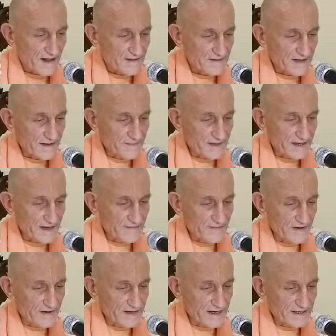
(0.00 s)
they became
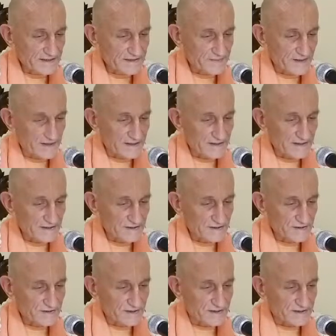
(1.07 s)
very expert in
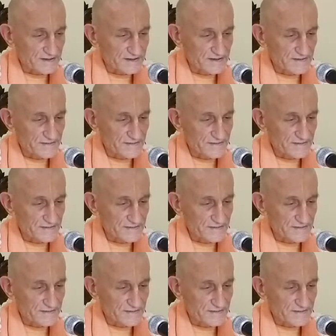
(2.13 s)
duties.